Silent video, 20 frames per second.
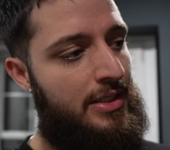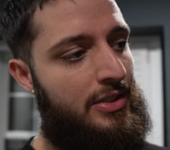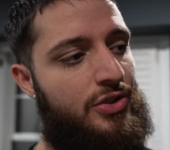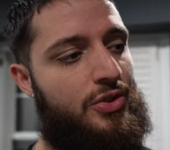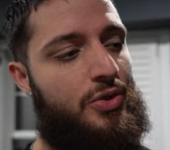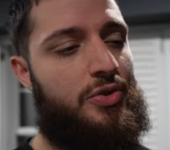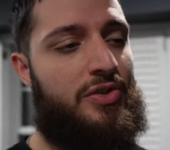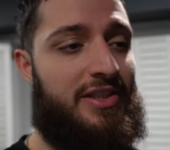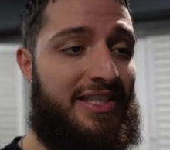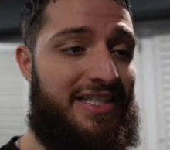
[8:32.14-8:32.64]

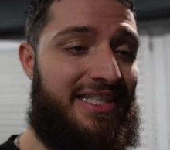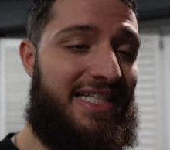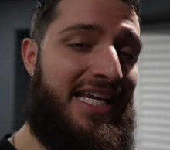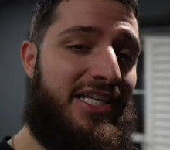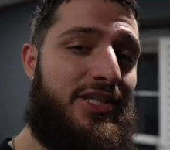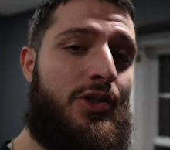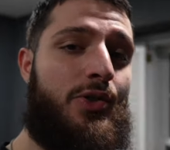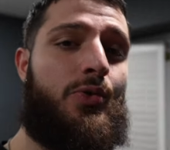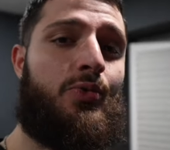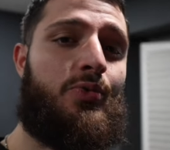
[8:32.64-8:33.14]
So stay
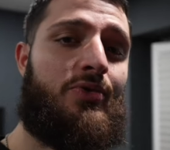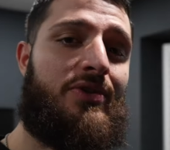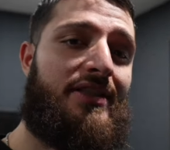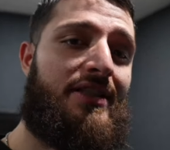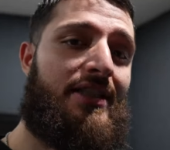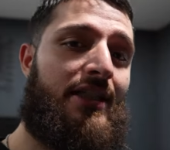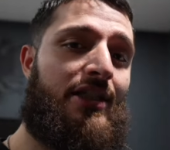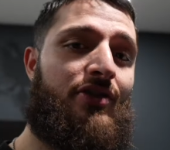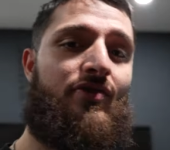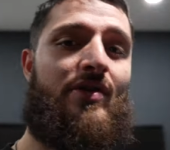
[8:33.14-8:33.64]
tuned,
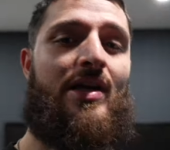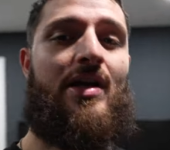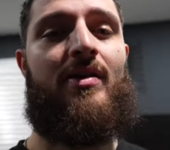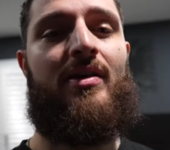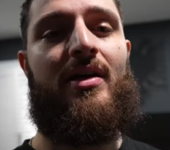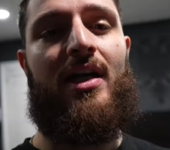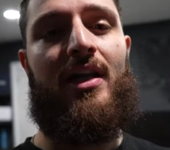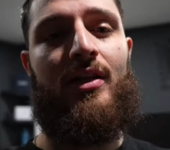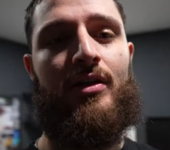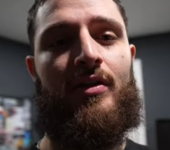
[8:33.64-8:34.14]
stick
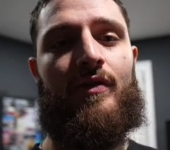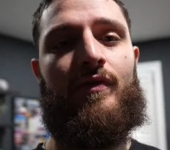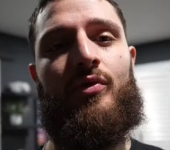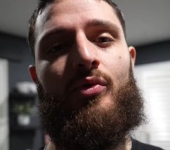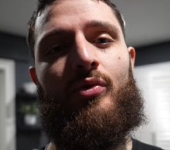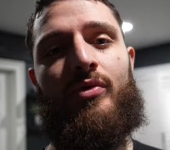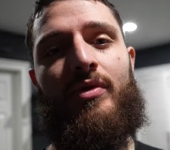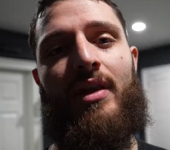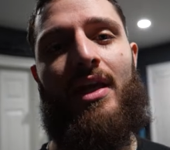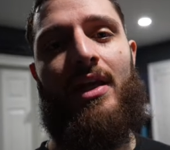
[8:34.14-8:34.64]
around. I love
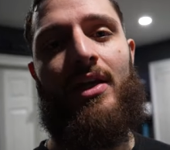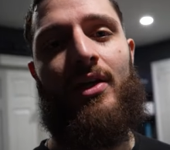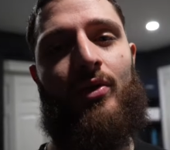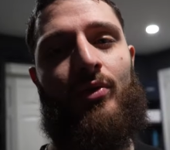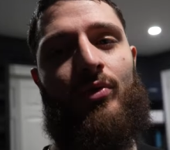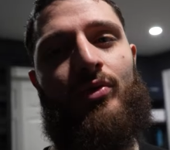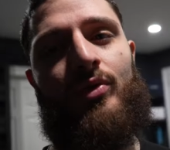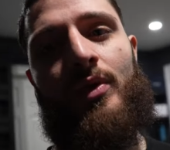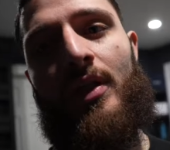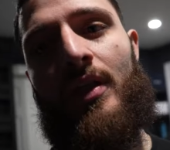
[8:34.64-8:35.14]
you, thank
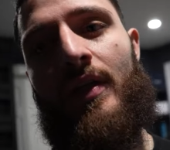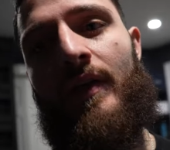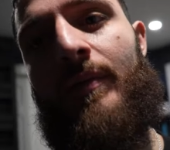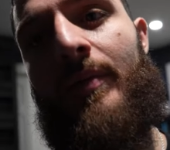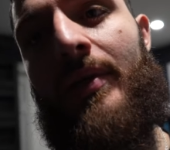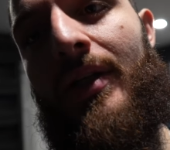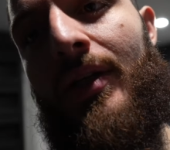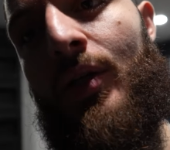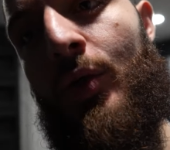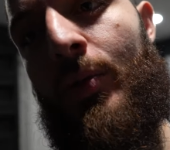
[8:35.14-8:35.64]
you, you love
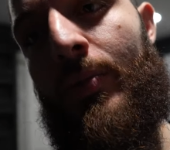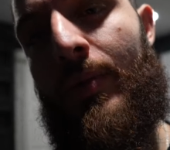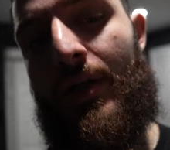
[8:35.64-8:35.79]
me, you